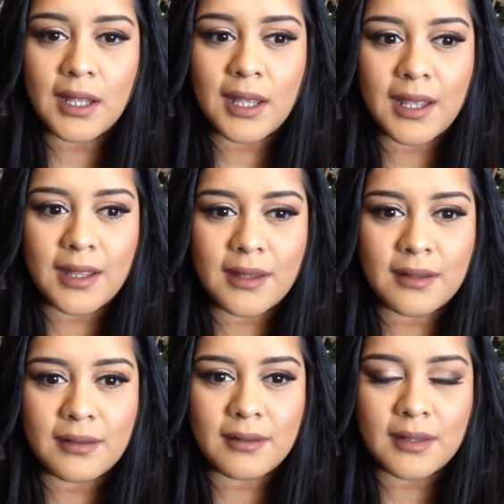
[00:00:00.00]

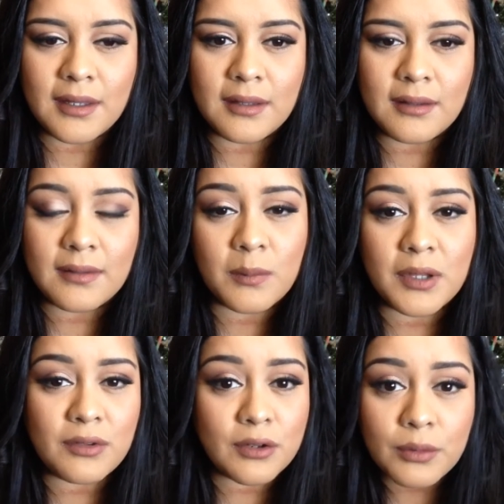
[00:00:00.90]
and
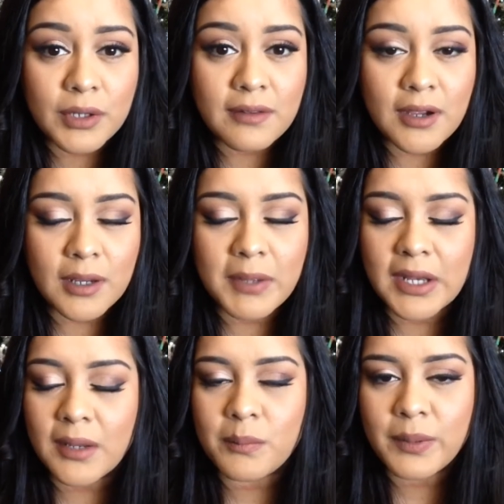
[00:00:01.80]
sometimes you don't want to talk
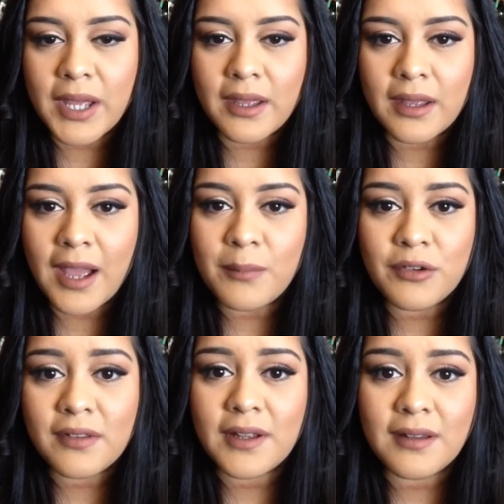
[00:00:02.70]
about it, but I'm
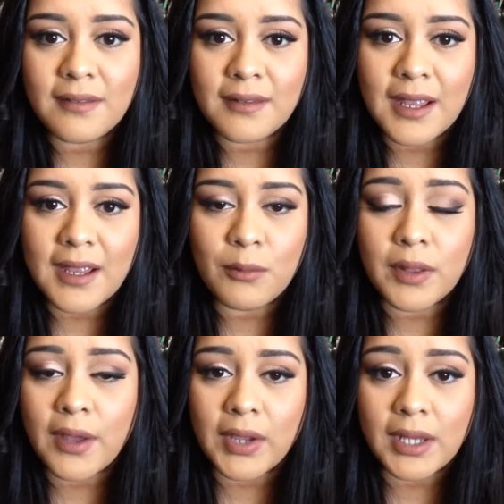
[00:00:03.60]
just gonna say,
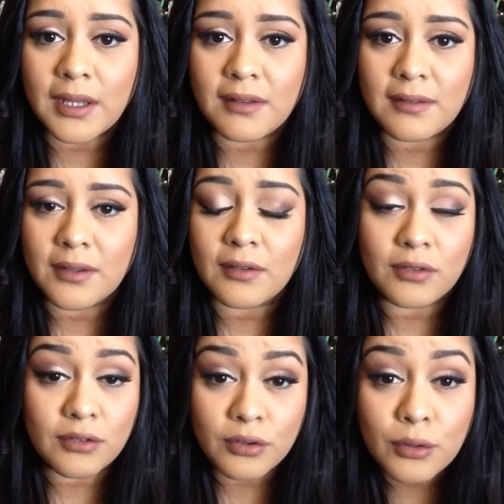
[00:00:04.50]
without getting into
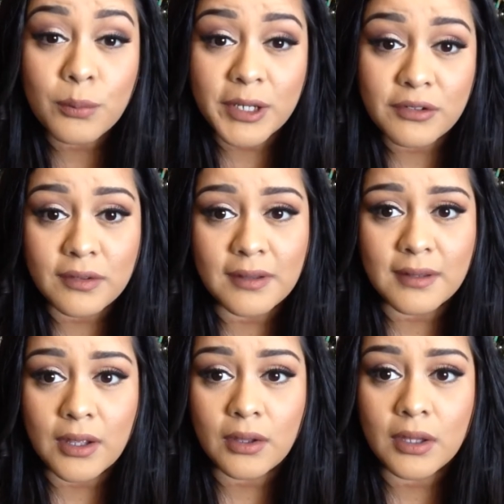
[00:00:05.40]
too much
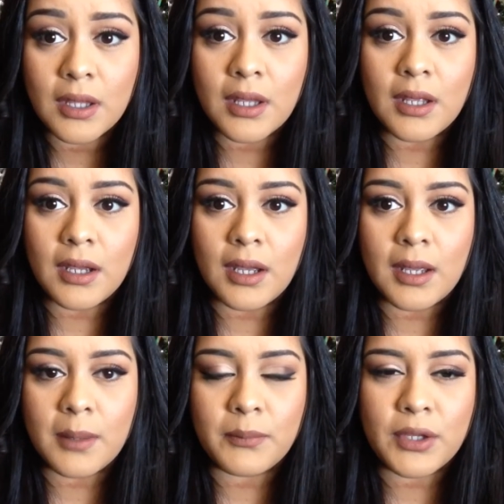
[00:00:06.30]
detail,
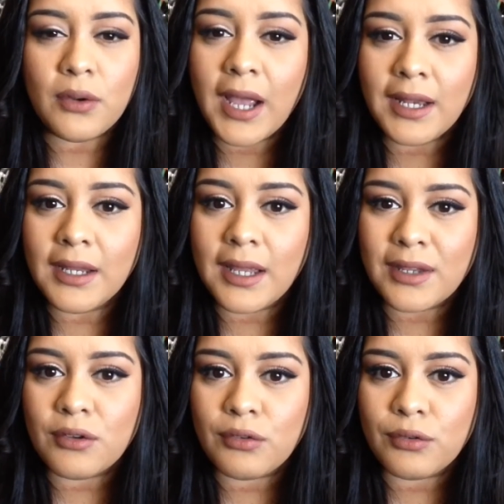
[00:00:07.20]
you kind of get
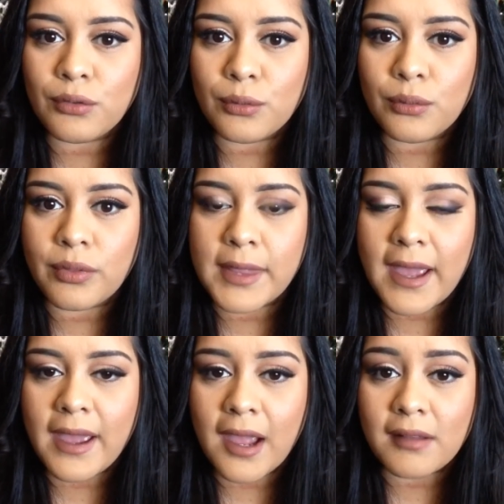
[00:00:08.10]
used to
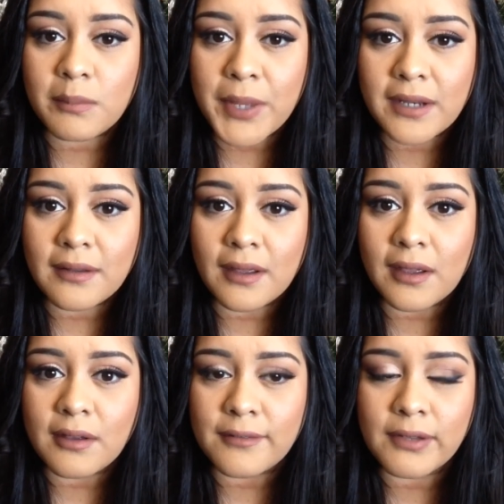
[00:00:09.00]
that aspect
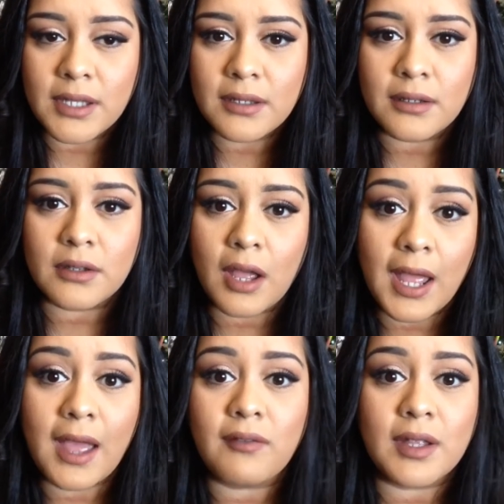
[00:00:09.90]
of not
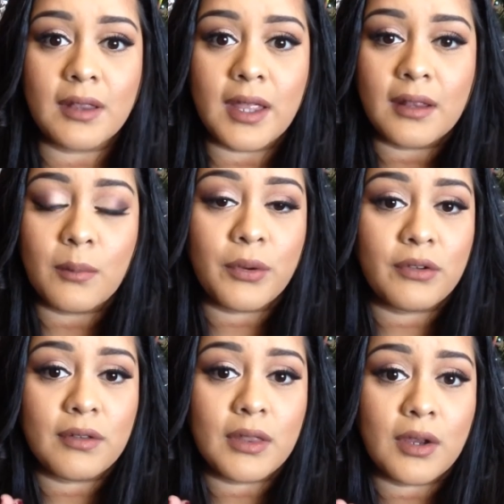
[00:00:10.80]
having like the
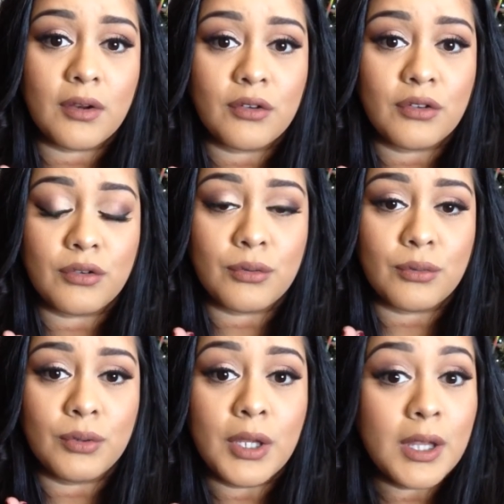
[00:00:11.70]
person there
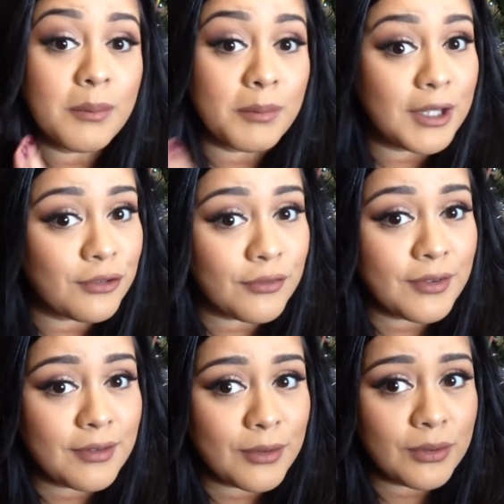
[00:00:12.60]
to meet your
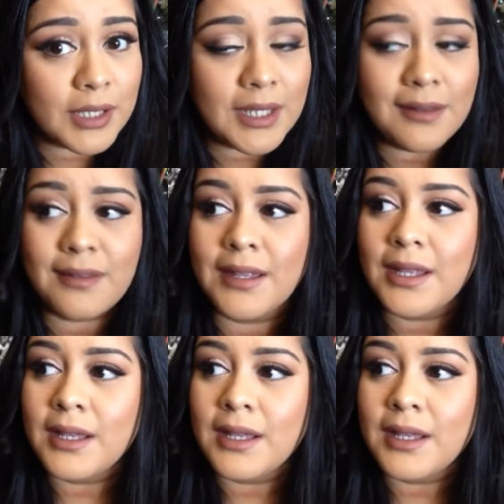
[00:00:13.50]
physical needs.